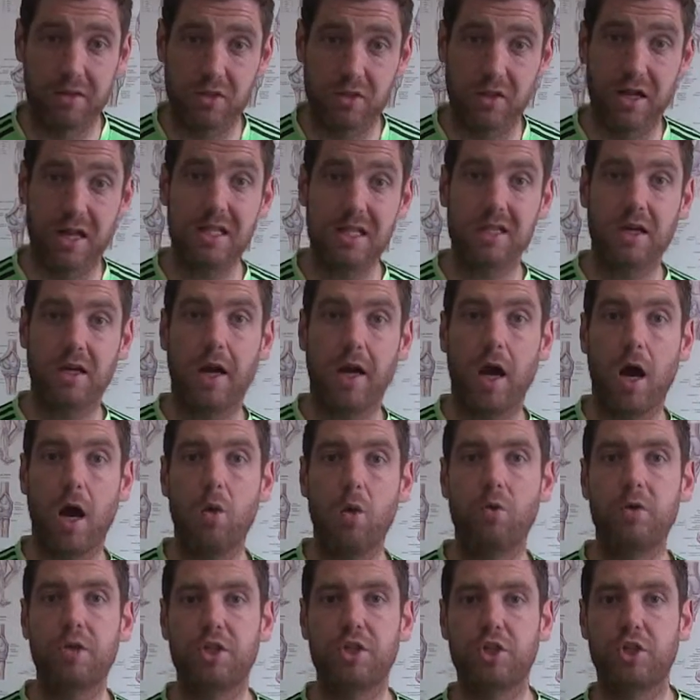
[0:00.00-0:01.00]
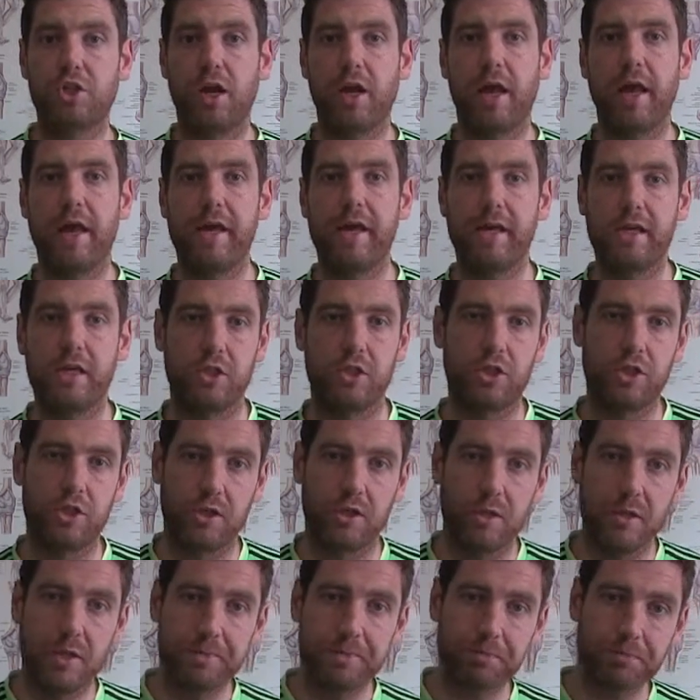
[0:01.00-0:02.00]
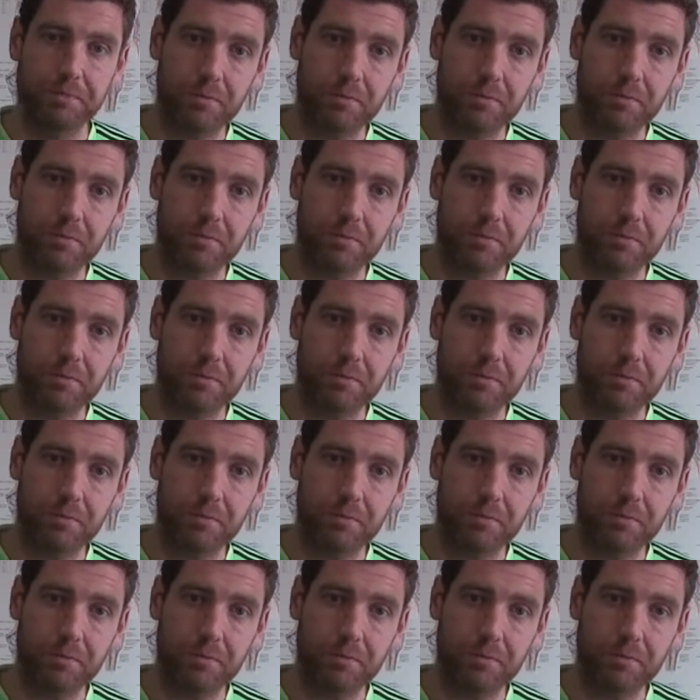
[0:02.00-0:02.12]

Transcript: So that's kind of how we change